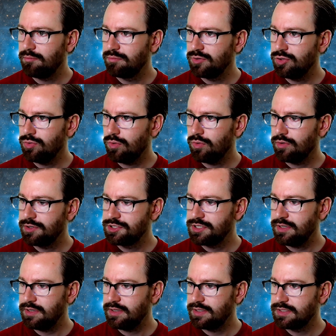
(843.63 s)
Blue
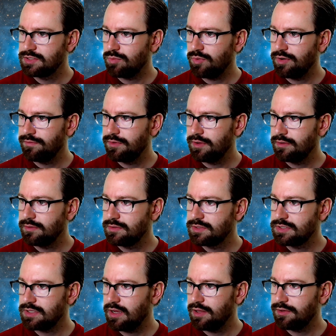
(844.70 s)
Origin is one of
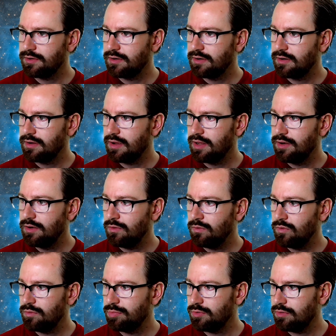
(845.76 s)
those other uh,
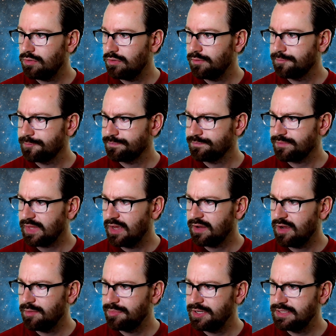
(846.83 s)
notable uh,
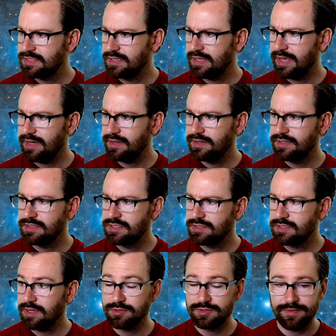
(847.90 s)
companies, and that is
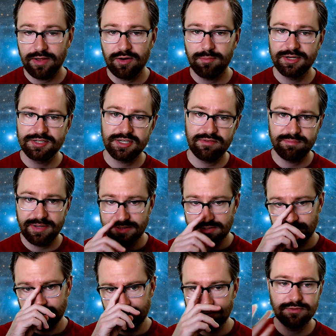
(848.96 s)
that was founded by Jeff
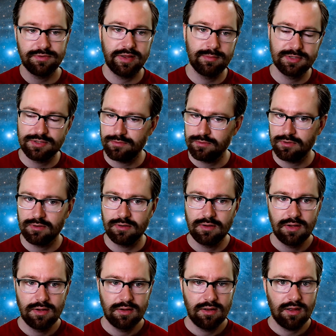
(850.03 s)
Bezos, who's famous for
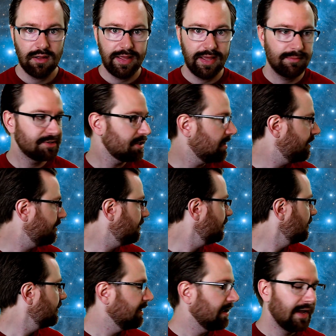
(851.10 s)
uh, Amazon
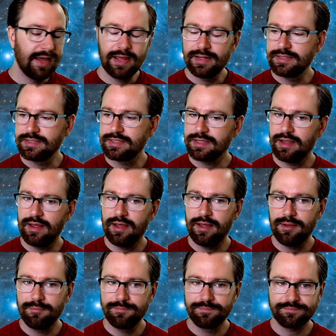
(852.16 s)
and
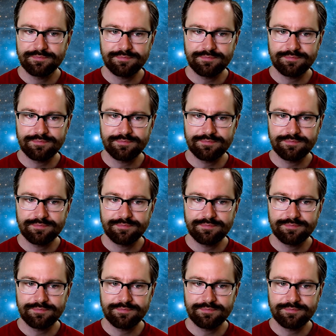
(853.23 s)
um,